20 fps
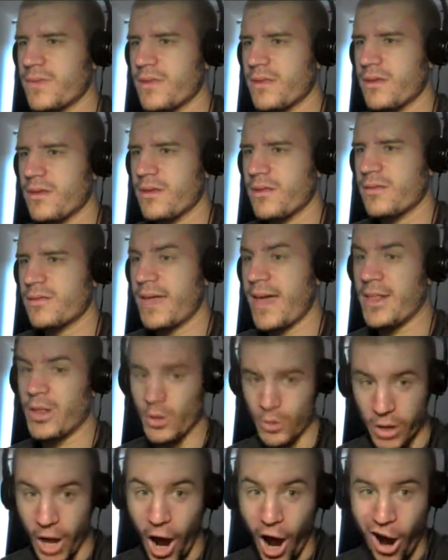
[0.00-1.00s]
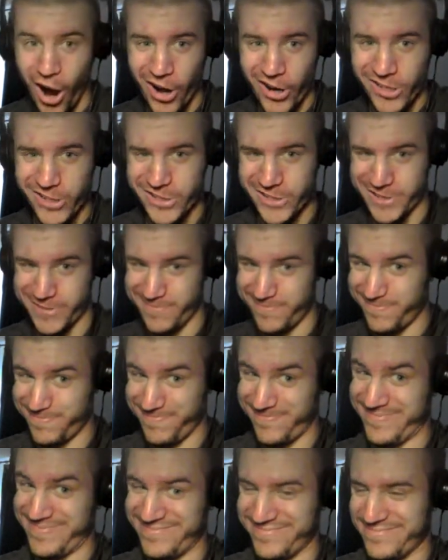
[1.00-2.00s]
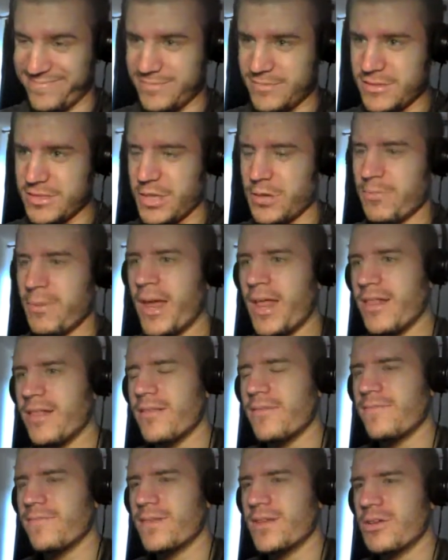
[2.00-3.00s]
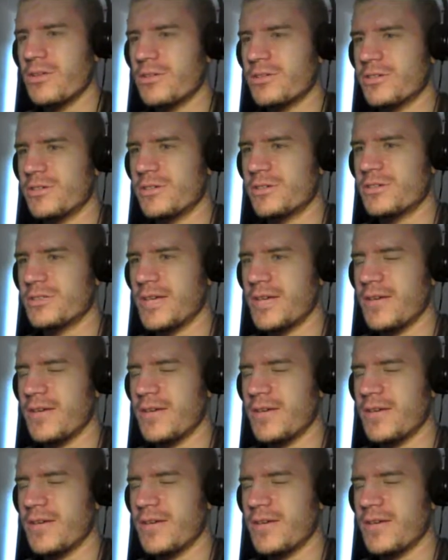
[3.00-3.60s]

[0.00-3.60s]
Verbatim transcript: they do the hard. you mean you, you see